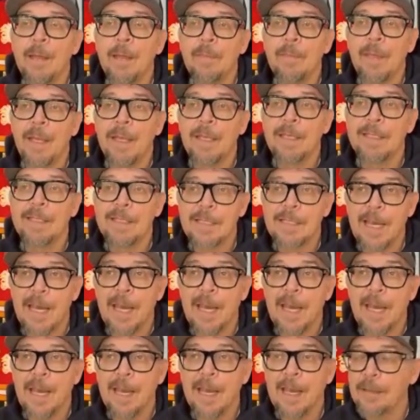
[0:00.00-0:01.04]
they
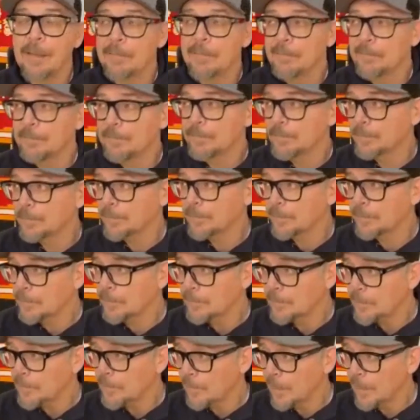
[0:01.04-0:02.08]
say
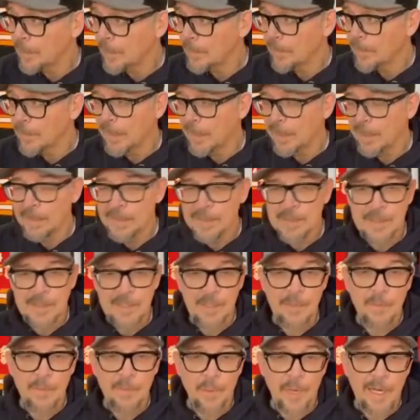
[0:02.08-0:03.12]
that it's
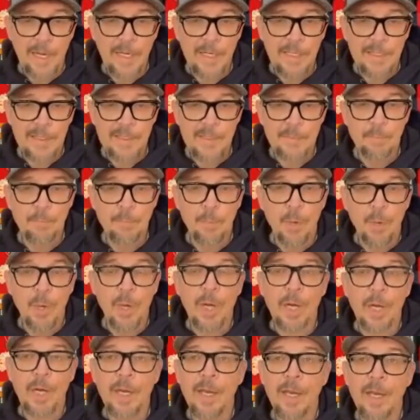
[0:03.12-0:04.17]
the greatest
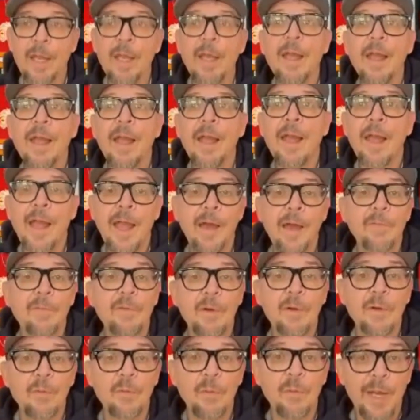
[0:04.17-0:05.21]
book
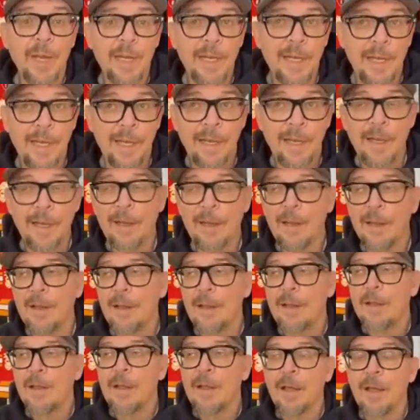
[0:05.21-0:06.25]
ever written
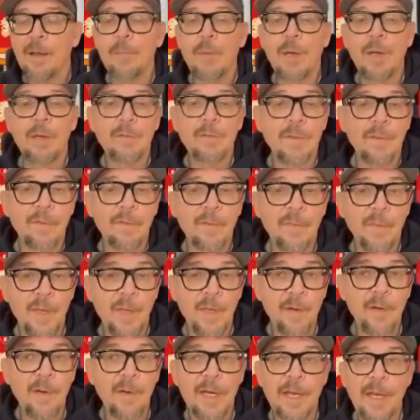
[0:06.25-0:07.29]
about the
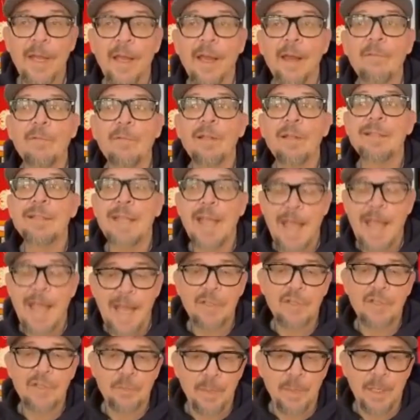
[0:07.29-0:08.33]
theory of
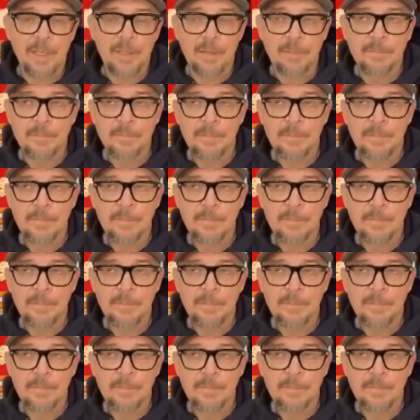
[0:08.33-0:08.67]
attachment.